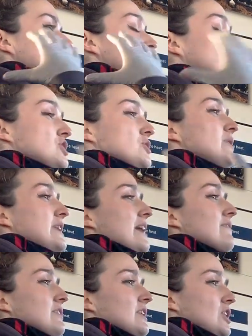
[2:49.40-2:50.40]
You're doing
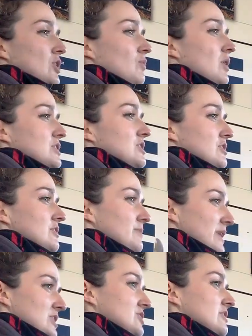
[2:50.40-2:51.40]
everything you want to do to
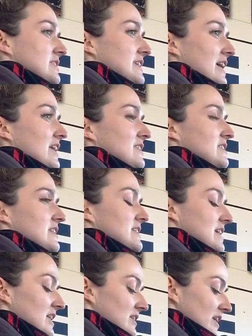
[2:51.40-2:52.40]
make sure this calf stays
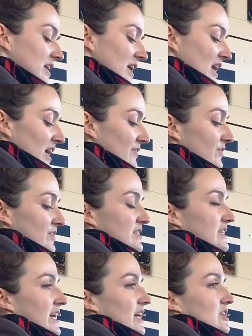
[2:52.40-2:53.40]
healthy, and for the
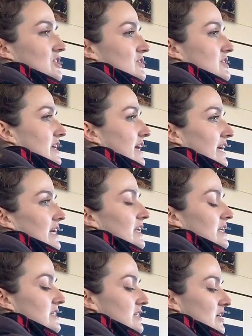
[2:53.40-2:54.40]
sake of just kinking
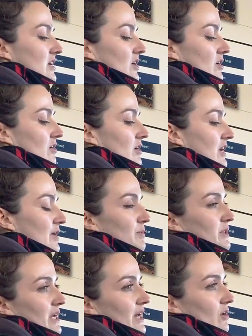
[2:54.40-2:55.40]
it or
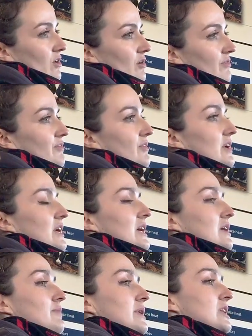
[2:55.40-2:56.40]
clipping that off,
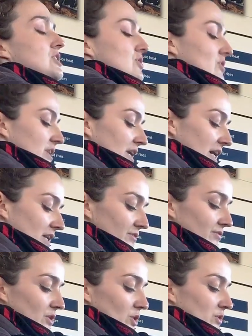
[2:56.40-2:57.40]
it makes sure that any
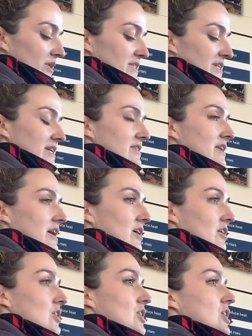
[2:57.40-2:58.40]
fluid that's in
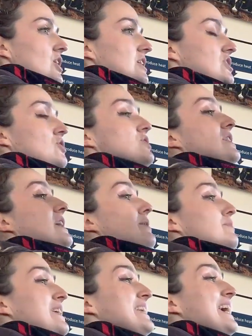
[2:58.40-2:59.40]
there, it doesn't get
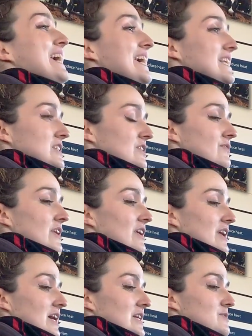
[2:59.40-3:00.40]
inhaled at the very
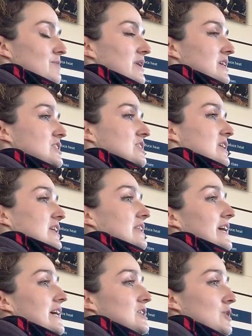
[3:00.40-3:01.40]
last minute and you end